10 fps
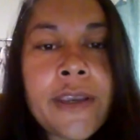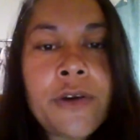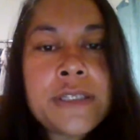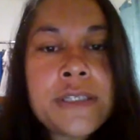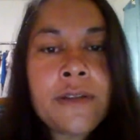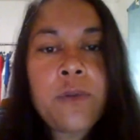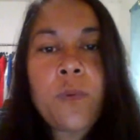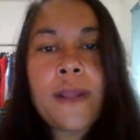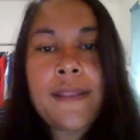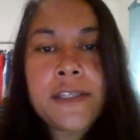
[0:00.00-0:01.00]
carries only
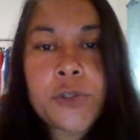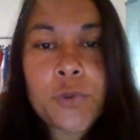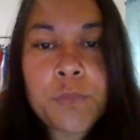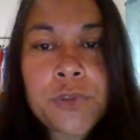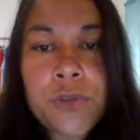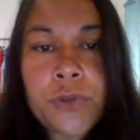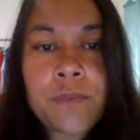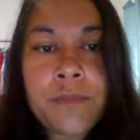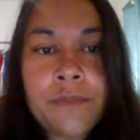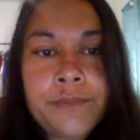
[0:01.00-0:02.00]
1 X
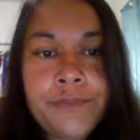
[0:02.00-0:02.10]
chromosome,